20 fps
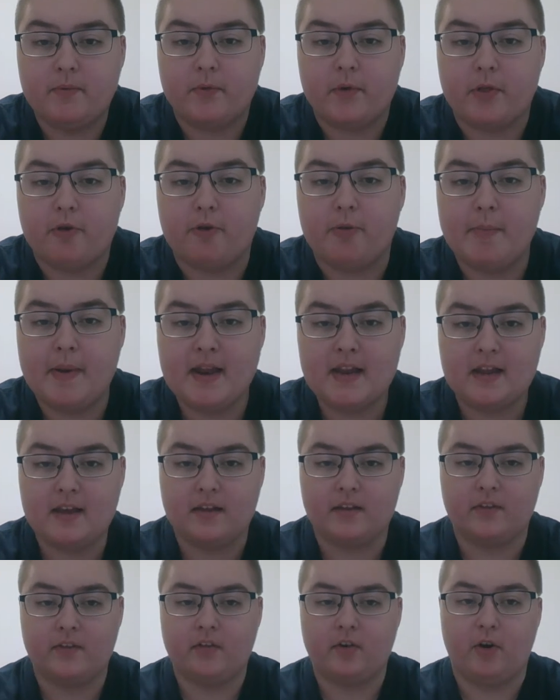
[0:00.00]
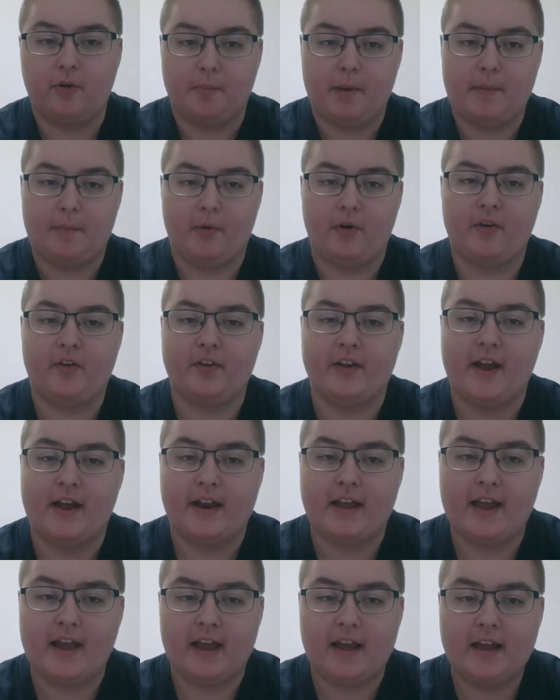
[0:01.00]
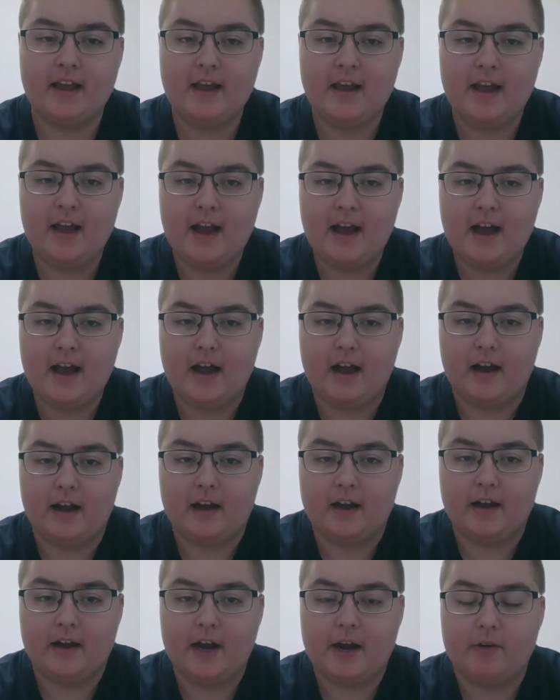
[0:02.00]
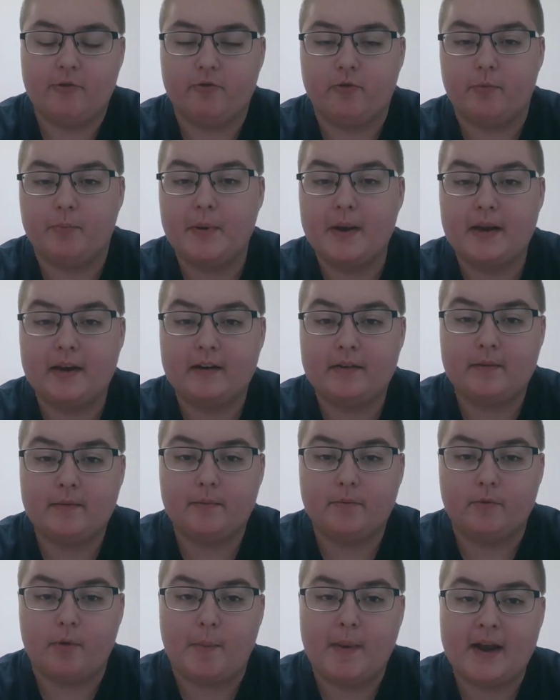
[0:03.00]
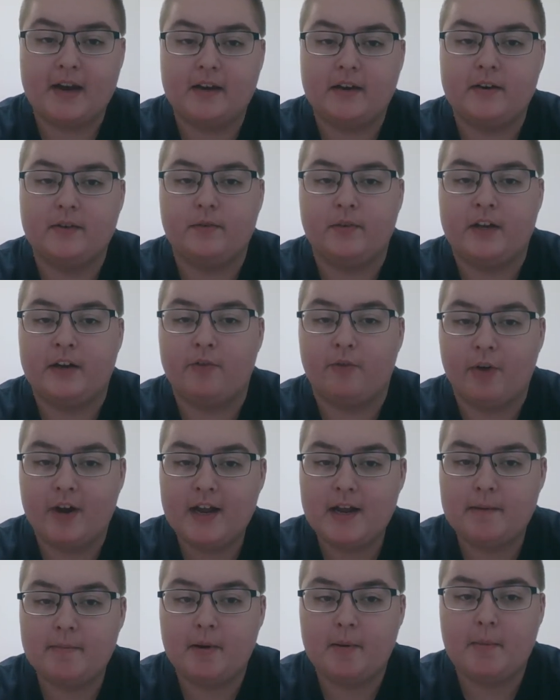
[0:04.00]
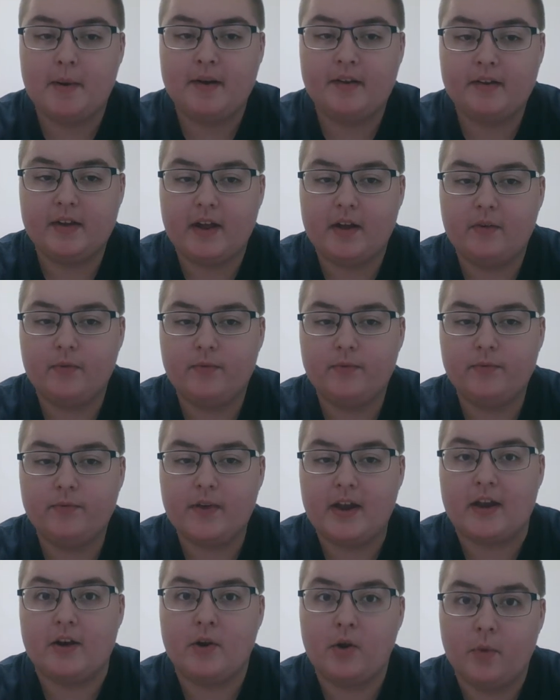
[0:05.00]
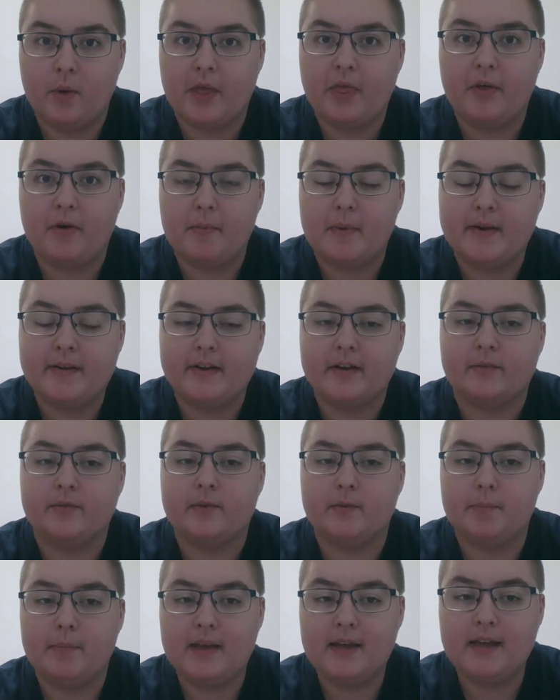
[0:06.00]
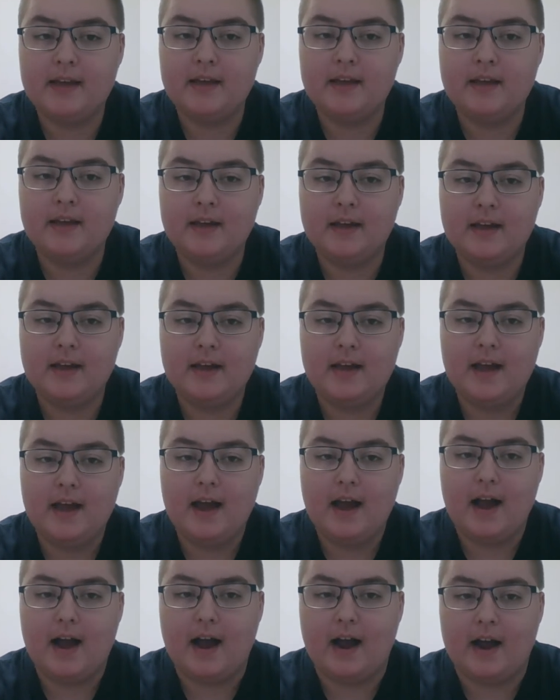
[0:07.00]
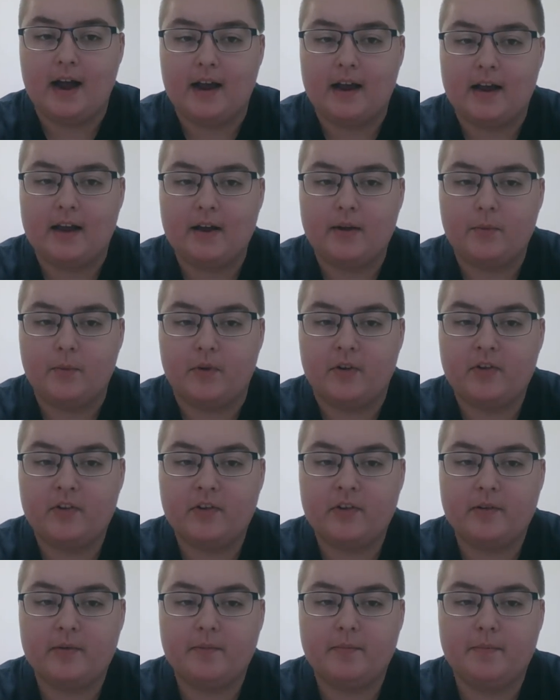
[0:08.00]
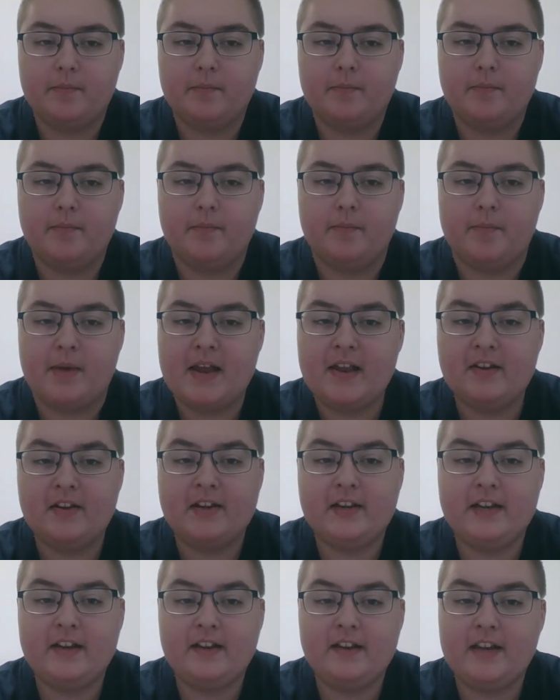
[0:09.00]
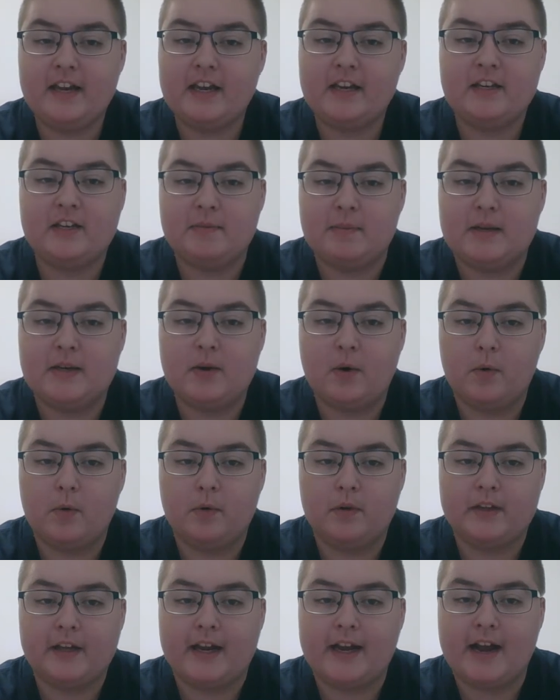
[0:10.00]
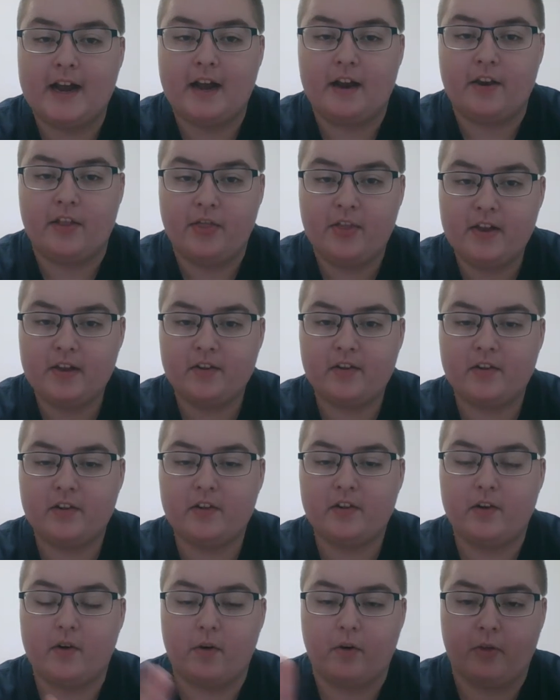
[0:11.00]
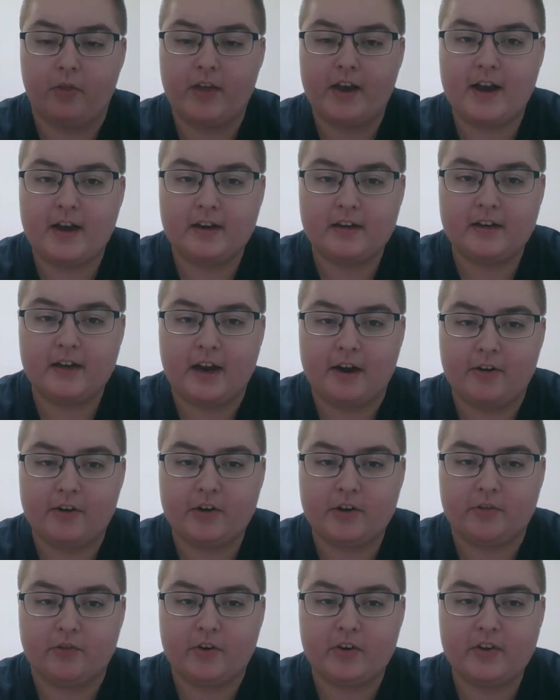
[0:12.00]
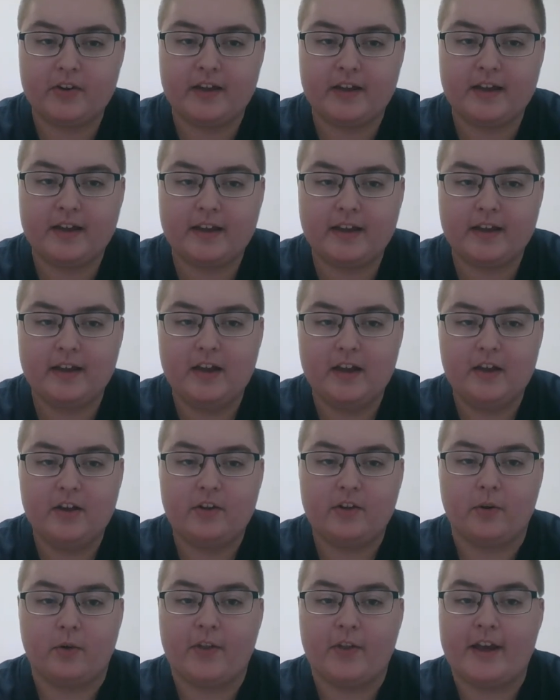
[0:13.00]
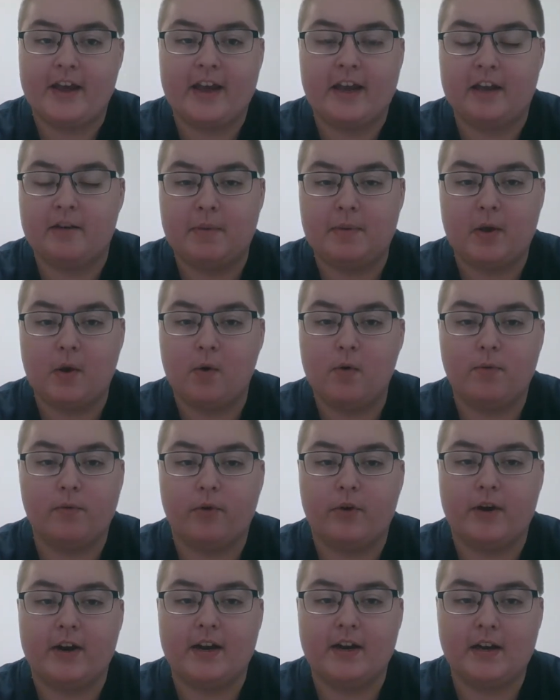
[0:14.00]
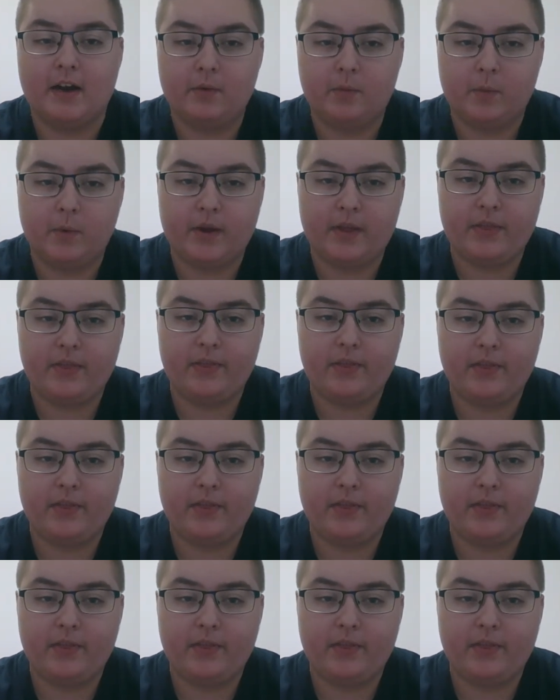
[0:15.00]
for their opinions on my personality. I would repetitively write about myself and who I thought myself to be. I was basically seeking to be told I had this or that characteristic so that it could be over and done with.